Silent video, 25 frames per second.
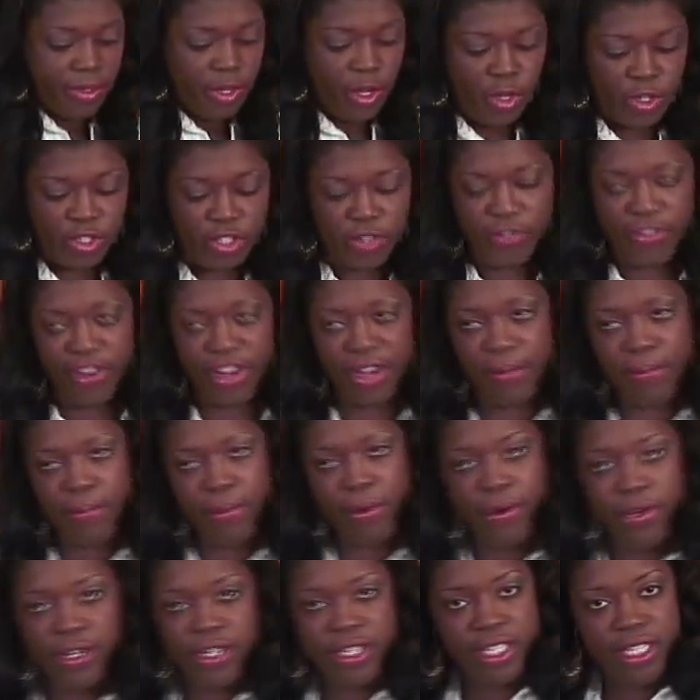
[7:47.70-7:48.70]
Also very
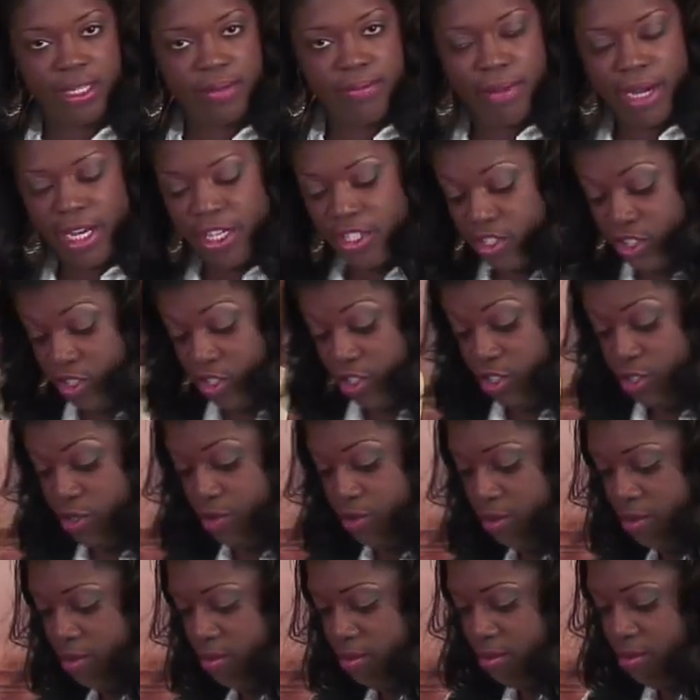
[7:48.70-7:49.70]
important in my
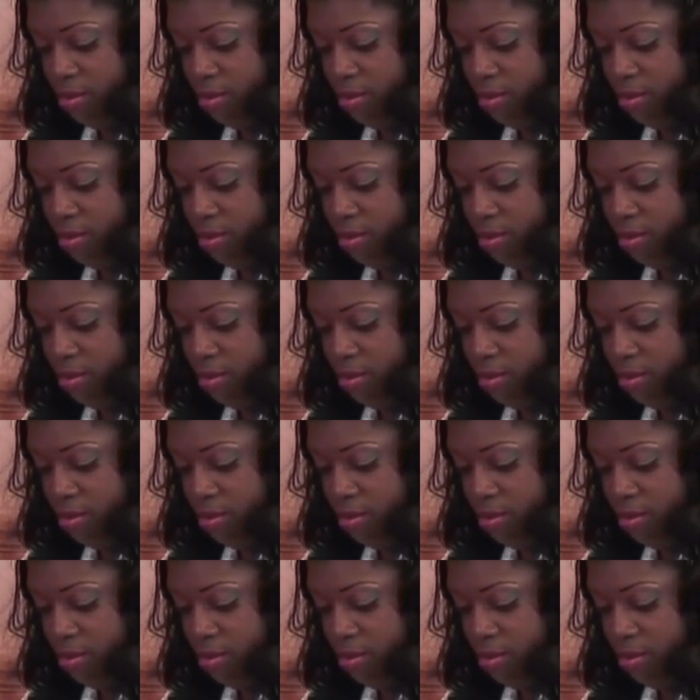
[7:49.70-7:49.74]
stew.